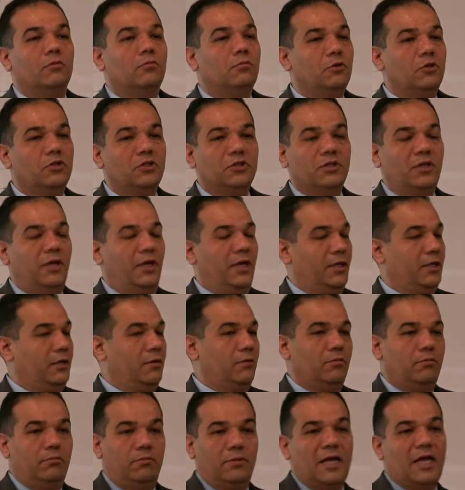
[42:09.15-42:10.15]
which is like
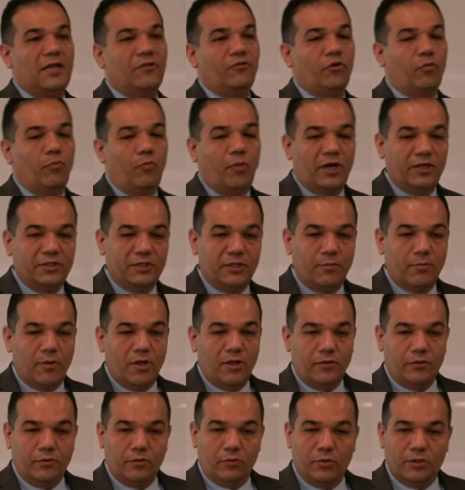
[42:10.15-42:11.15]
$100 a
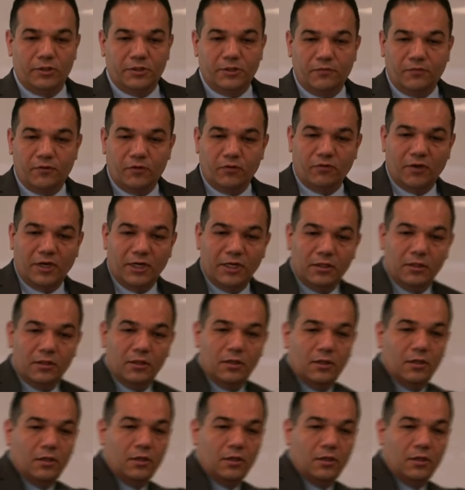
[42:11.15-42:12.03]
month or whatever, right?